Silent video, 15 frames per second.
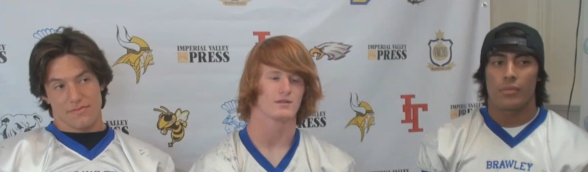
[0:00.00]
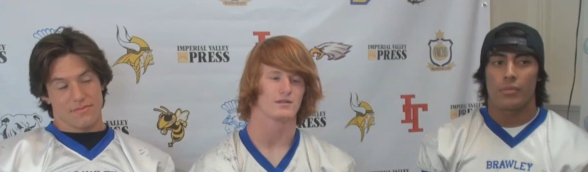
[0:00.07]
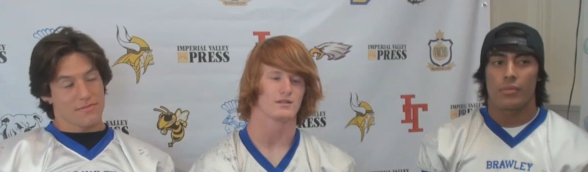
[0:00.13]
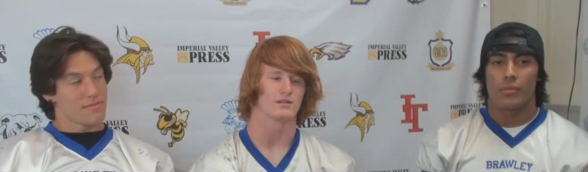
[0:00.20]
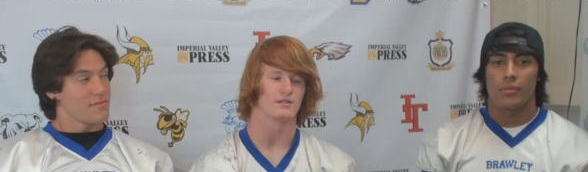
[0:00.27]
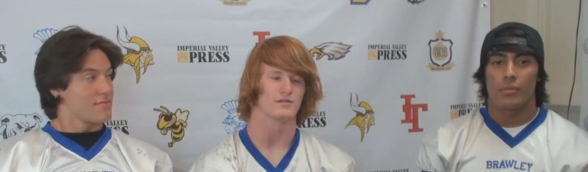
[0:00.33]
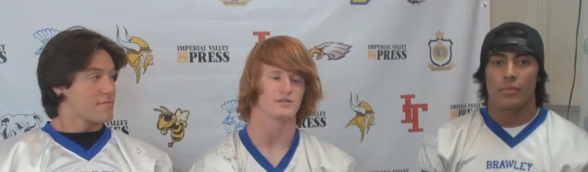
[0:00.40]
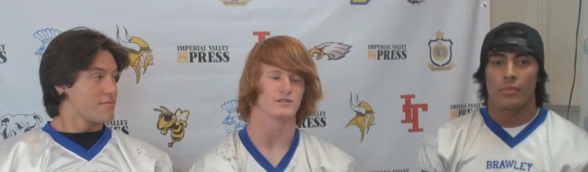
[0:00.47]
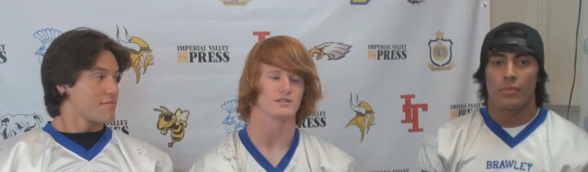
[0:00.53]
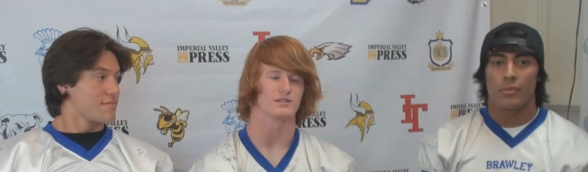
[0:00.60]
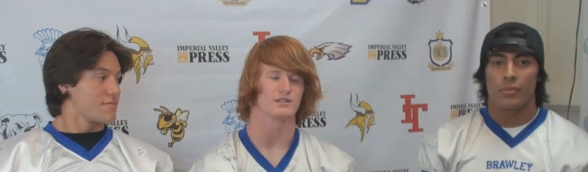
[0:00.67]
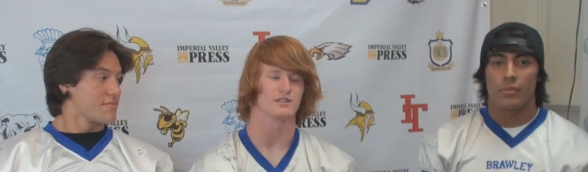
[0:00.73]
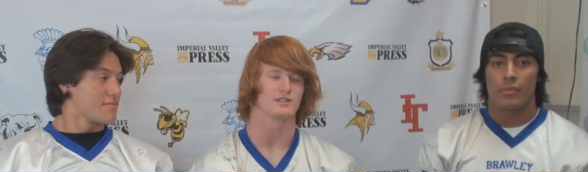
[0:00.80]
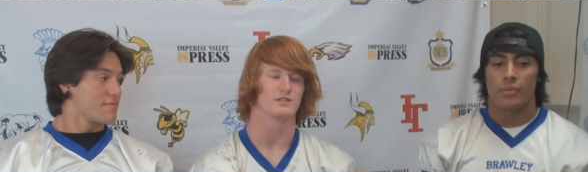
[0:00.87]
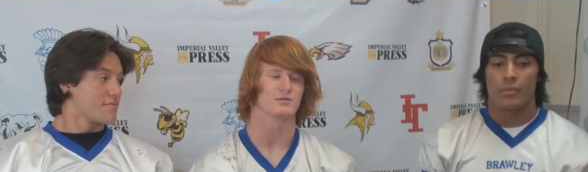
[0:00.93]
Speaker 1: It feels
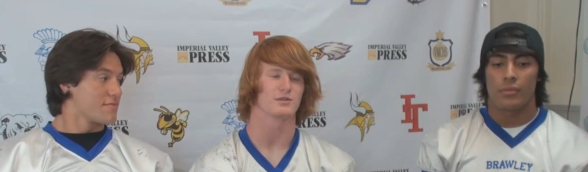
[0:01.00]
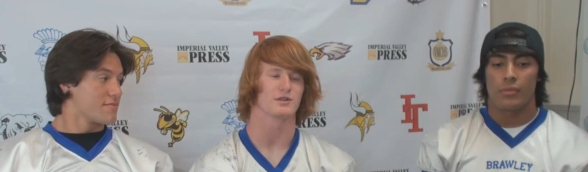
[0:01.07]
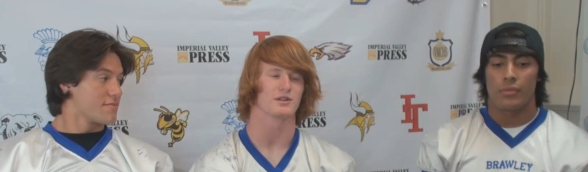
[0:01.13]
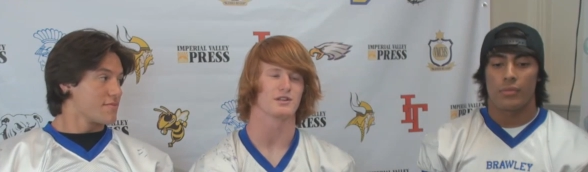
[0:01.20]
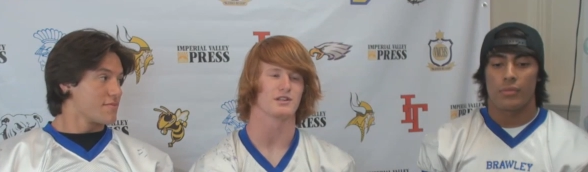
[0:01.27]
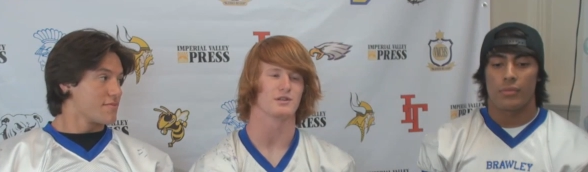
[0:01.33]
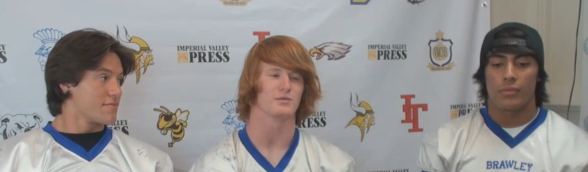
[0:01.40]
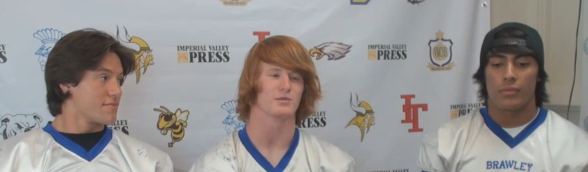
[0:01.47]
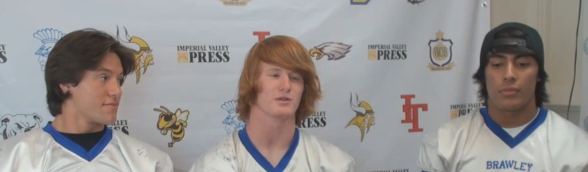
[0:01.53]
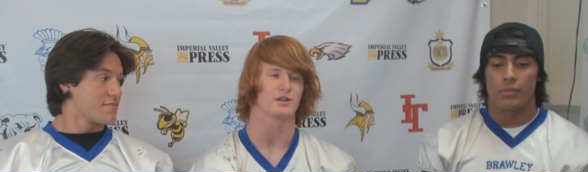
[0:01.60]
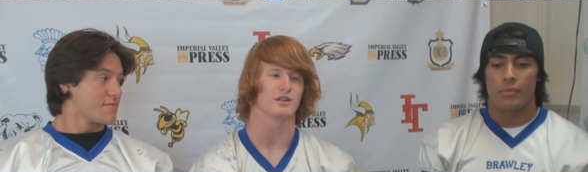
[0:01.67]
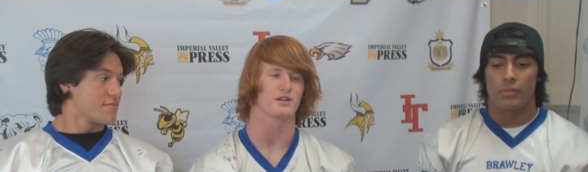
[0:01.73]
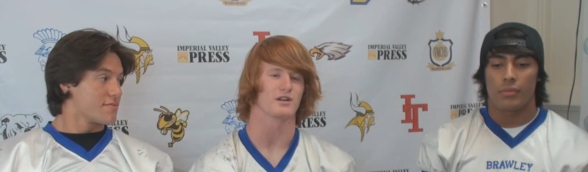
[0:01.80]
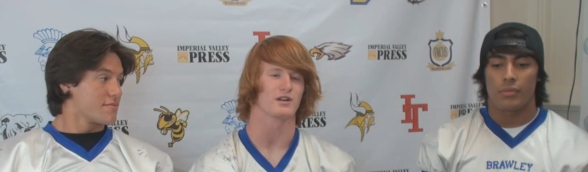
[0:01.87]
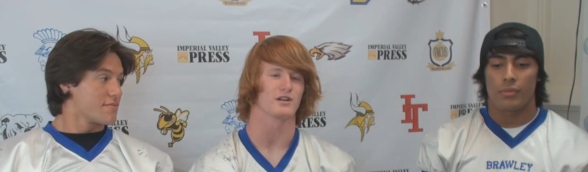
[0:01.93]
good. We're going to keep working
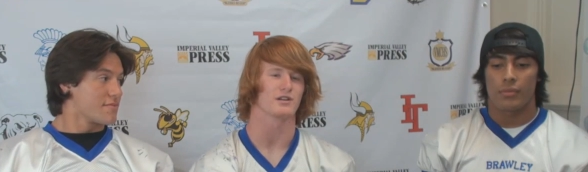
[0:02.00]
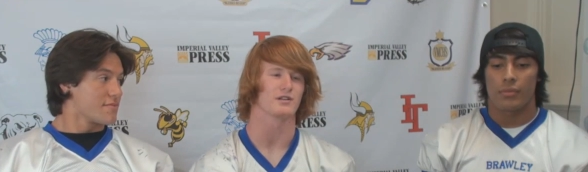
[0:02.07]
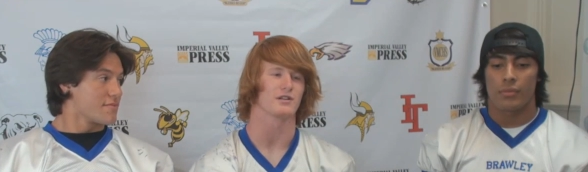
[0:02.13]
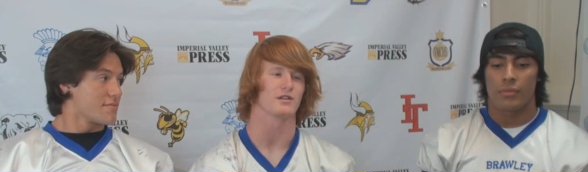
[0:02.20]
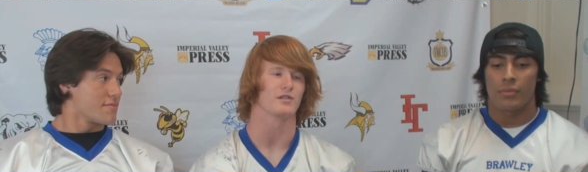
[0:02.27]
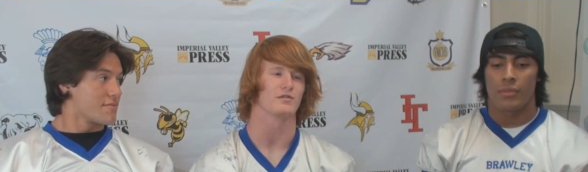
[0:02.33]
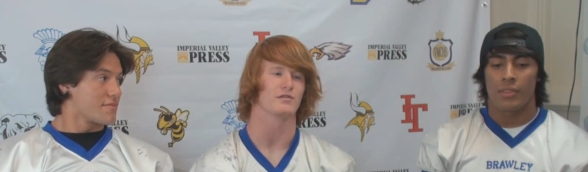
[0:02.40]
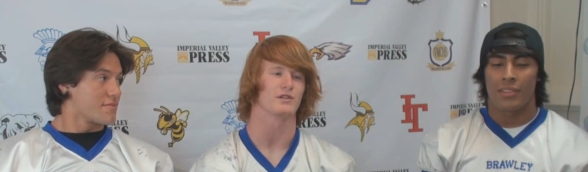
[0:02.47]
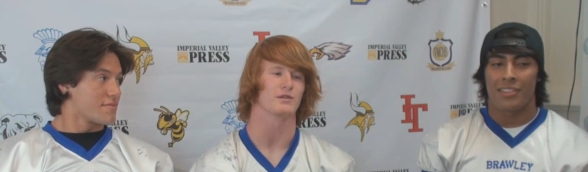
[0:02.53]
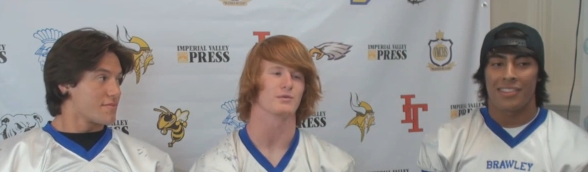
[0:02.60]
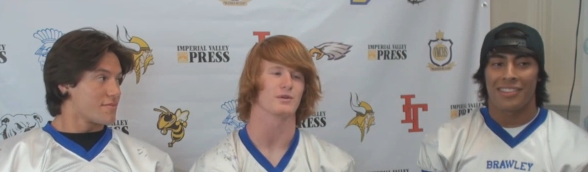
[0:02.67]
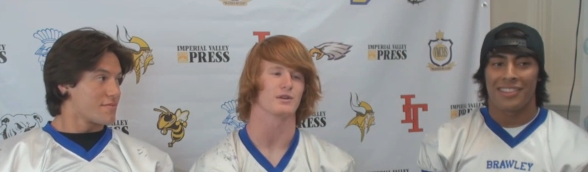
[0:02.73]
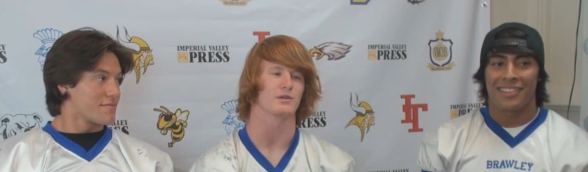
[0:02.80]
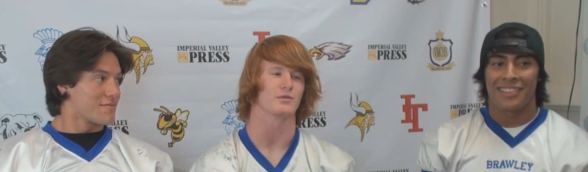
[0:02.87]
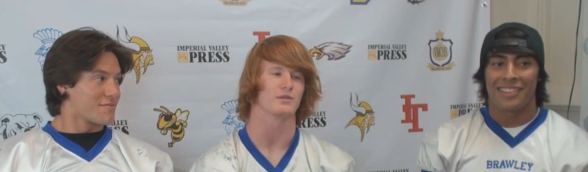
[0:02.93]
hard, and hopefully we're going
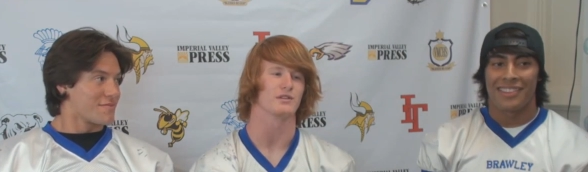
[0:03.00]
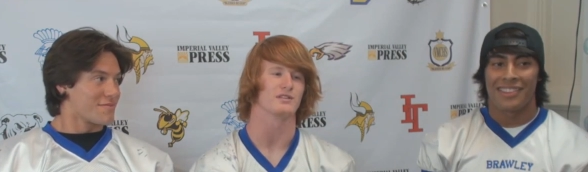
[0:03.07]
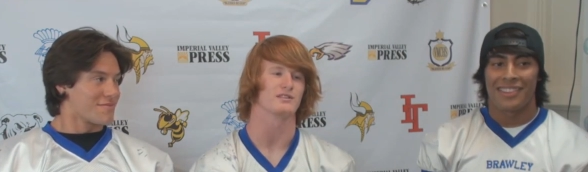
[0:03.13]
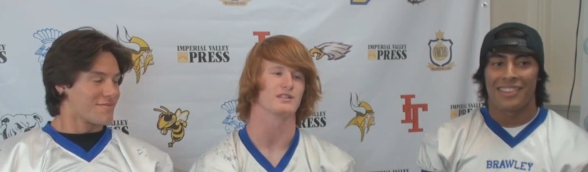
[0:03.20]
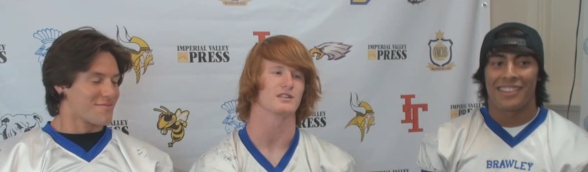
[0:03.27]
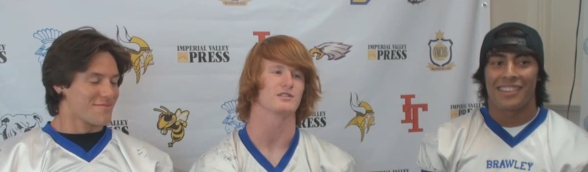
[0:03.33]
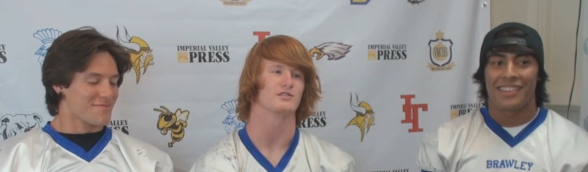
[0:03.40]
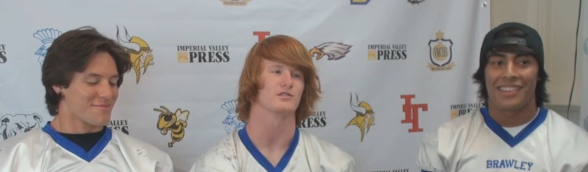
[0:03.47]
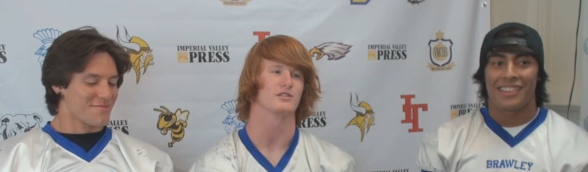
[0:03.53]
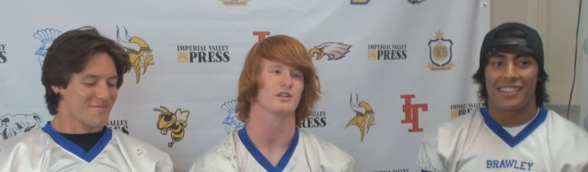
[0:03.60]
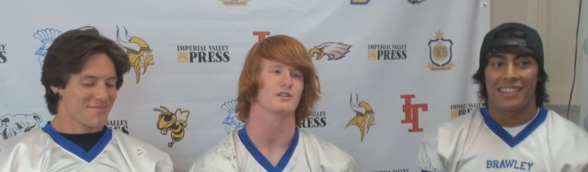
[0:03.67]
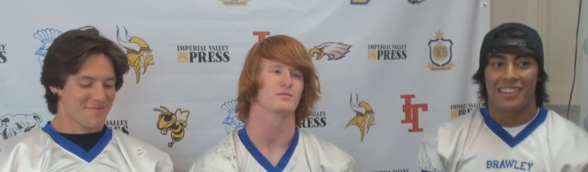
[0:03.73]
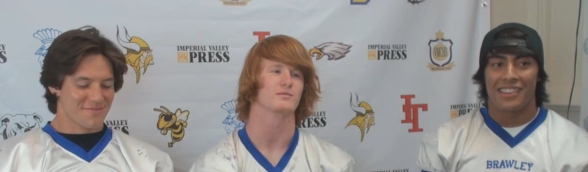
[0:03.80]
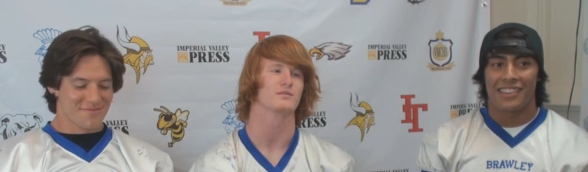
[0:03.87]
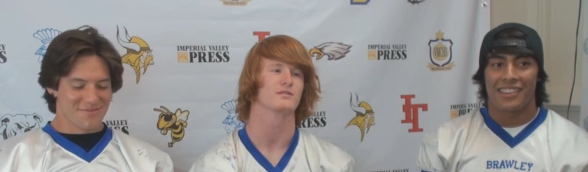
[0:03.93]
to win these next two
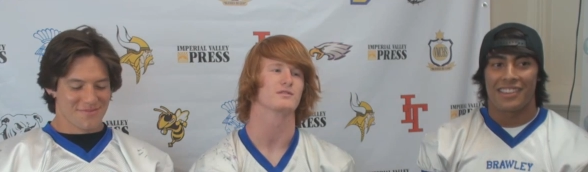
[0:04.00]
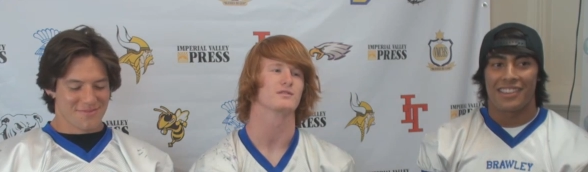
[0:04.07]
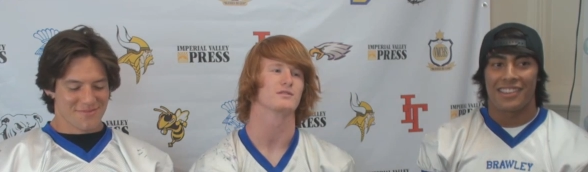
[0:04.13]
games.